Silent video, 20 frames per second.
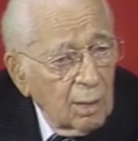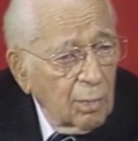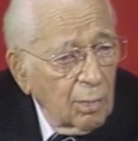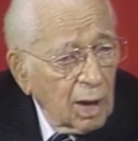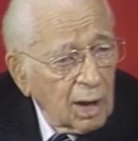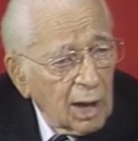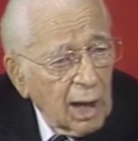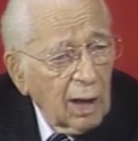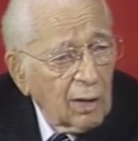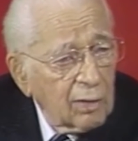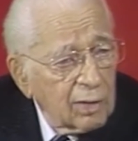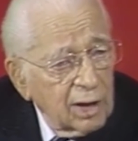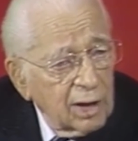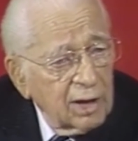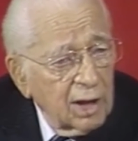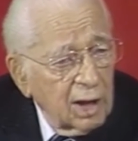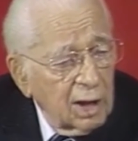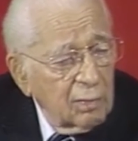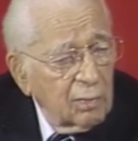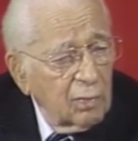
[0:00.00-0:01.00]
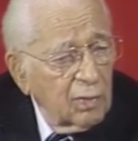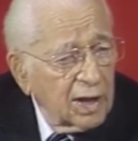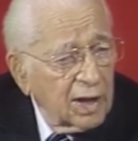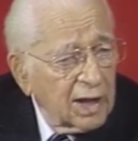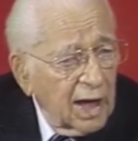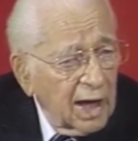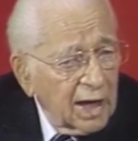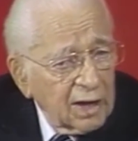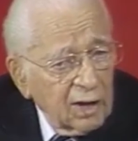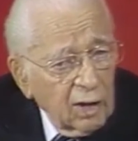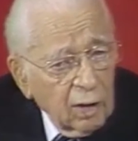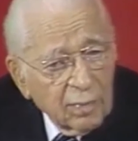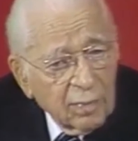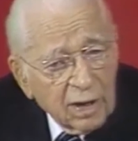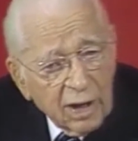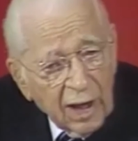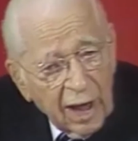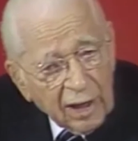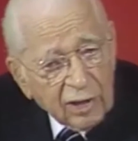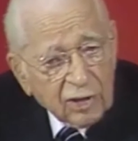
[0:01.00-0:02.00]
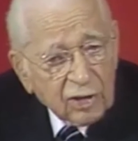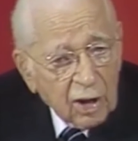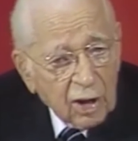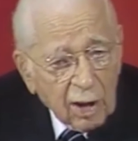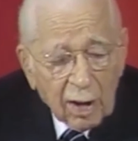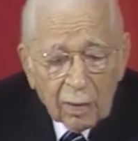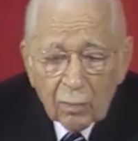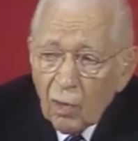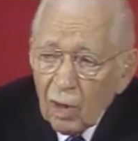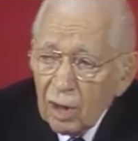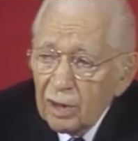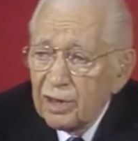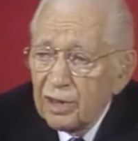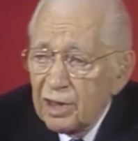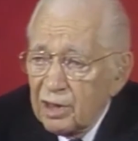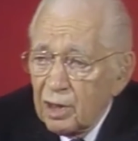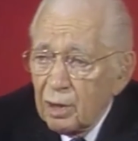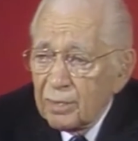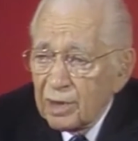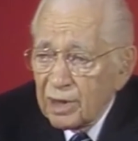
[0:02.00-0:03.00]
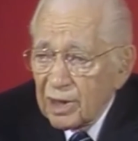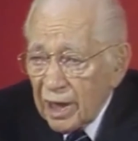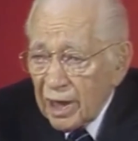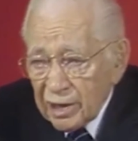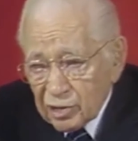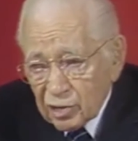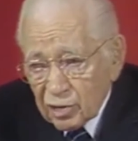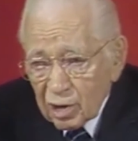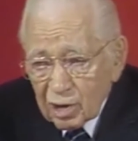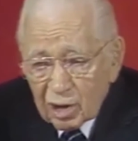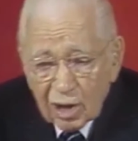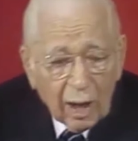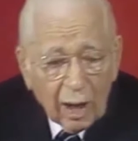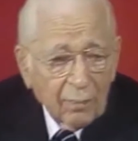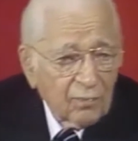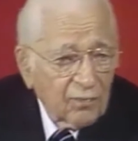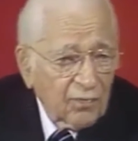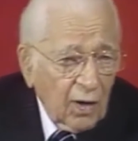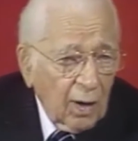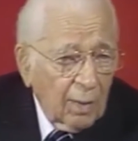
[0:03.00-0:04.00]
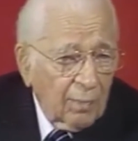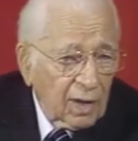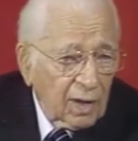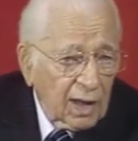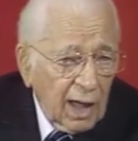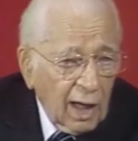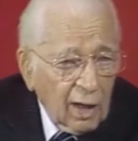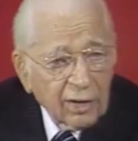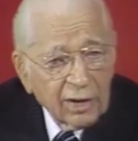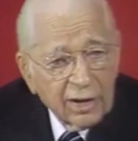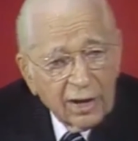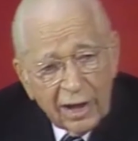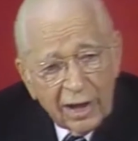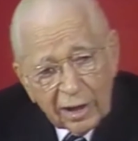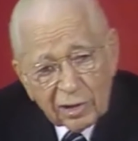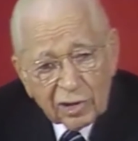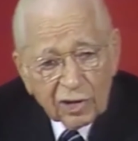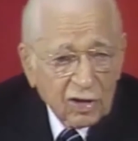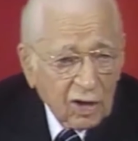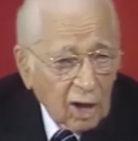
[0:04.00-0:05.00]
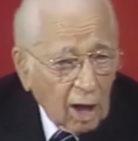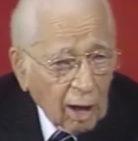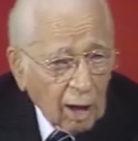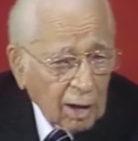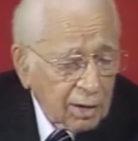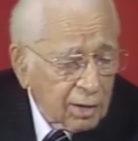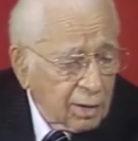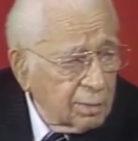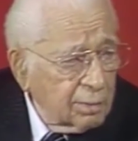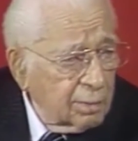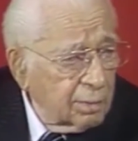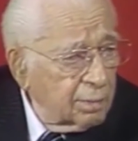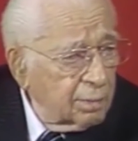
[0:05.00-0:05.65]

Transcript: But how did we get human nature, and where did human nature come from, and how did it start?